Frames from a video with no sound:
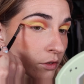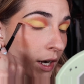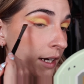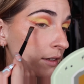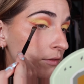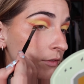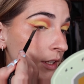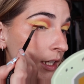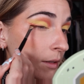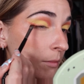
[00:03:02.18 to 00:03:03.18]
dragon
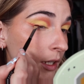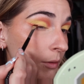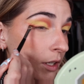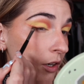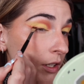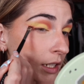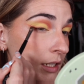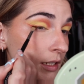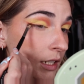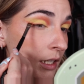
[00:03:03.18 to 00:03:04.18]
flame like we already
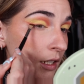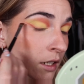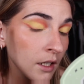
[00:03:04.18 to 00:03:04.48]
did.